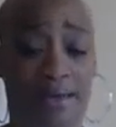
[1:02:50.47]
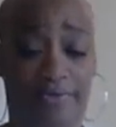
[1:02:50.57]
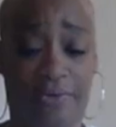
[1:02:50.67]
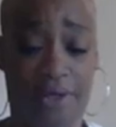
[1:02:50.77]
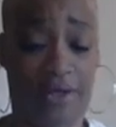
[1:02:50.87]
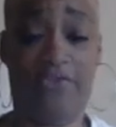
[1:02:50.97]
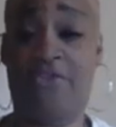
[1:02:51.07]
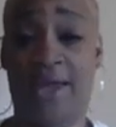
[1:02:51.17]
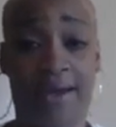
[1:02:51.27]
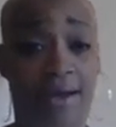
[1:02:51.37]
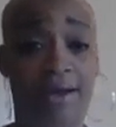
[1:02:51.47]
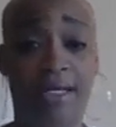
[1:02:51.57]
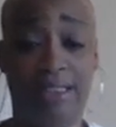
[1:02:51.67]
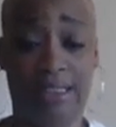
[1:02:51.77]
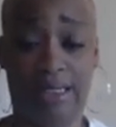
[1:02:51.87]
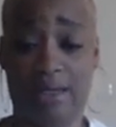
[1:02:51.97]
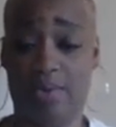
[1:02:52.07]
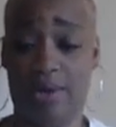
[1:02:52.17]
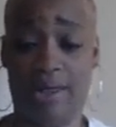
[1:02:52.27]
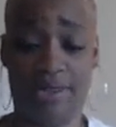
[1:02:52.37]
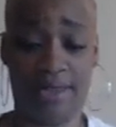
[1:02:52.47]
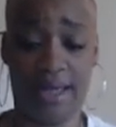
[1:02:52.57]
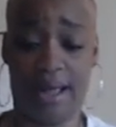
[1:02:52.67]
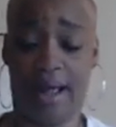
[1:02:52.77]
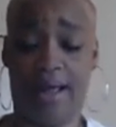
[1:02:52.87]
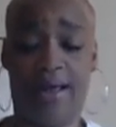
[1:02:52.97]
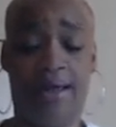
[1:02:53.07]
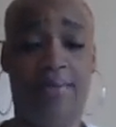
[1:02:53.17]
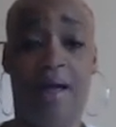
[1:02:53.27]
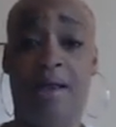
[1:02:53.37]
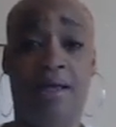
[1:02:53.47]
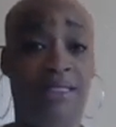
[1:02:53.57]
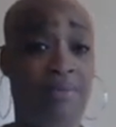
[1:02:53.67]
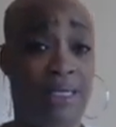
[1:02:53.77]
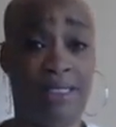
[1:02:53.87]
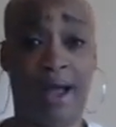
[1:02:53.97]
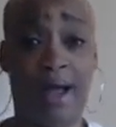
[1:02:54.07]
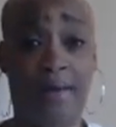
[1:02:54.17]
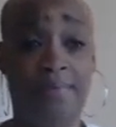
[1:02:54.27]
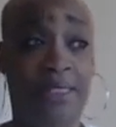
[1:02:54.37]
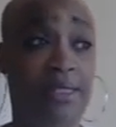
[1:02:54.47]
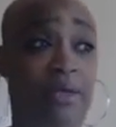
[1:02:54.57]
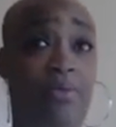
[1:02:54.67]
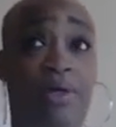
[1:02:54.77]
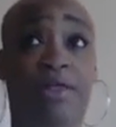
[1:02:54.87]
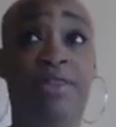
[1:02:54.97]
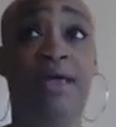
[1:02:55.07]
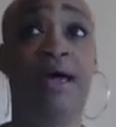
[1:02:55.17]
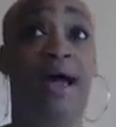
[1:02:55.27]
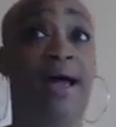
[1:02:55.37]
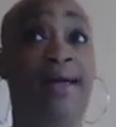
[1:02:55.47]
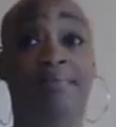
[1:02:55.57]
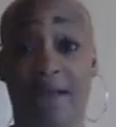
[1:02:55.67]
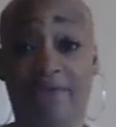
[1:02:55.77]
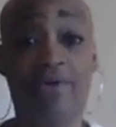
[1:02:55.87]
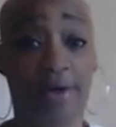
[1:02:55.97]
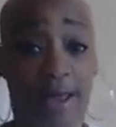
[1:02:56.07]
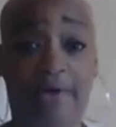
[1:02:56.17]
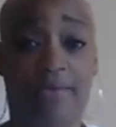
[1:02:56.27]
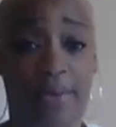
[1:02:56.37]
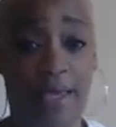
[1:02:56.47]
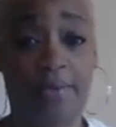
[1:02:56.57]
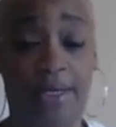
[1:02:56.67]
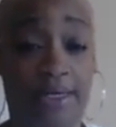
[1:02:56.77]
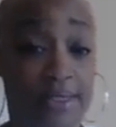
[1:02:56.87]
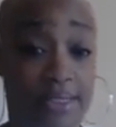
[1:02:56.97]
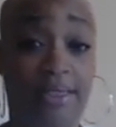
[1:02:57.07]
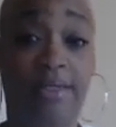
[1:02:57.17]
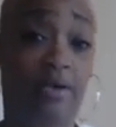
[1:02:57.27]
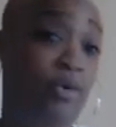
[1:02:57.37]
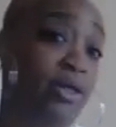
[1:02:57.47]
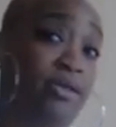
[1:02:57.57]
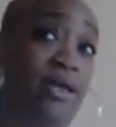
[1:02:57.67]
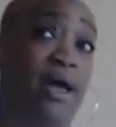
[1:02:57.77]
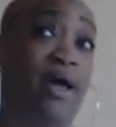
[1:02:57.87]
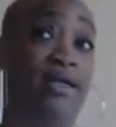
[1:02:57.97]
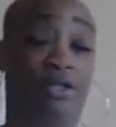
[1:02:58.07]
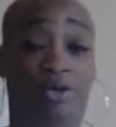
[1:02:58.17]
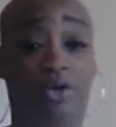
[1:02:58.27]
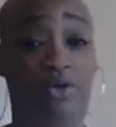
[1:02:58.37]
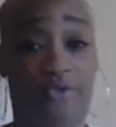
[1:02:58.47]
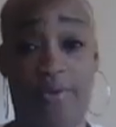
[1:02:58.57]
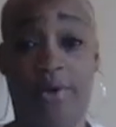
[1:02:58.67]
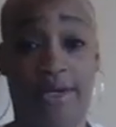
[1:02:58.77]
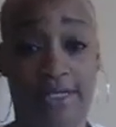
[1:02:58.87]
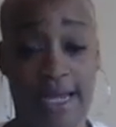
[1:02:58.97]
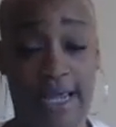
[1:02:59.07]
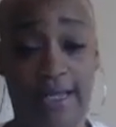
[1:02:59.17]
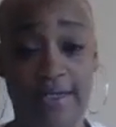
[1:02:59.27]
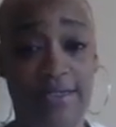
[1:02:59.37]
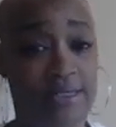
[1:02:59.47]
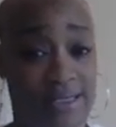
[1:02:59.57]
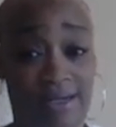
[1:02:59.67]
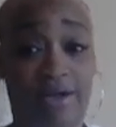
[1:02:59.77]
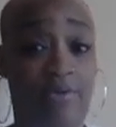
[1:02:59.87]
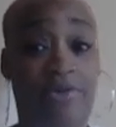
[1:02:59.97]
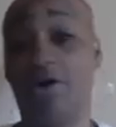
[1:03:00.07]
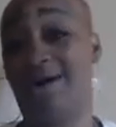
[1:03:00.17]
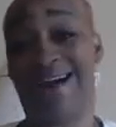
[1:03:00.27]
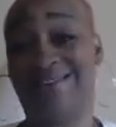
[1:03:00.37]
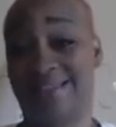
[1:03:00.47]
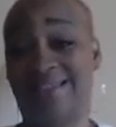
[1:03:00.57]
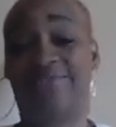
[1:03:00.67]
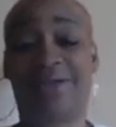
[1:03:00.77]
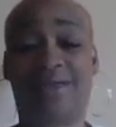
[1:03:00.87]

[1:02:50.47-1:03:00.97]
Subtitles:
feeling fair, dealing with I lost my job, dealing with I'm never going to have a baby, dealing with I don't know if I'm going to date, dealing with all kinds of stuff like